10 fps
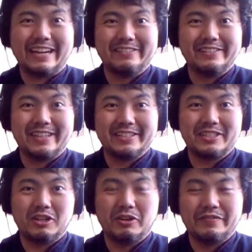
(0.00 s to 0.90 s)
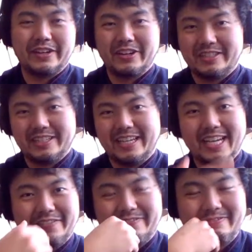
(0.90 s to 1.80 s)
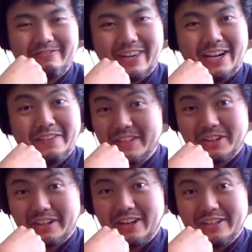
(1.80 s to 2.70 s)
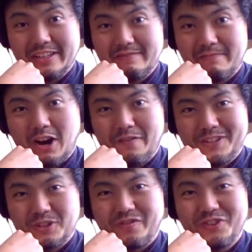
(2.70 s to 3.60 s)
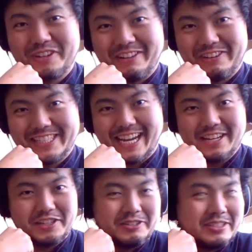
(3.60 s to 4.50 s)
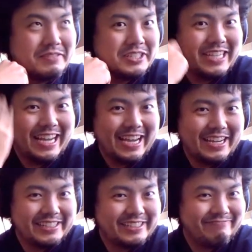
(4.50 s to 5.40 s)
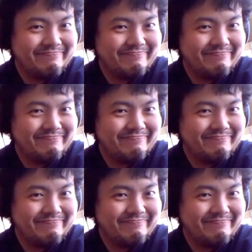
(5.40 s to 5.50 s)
I wouldn't think so. If you're going to, if you look at all the artificial food colorings they had to use, I'm just saying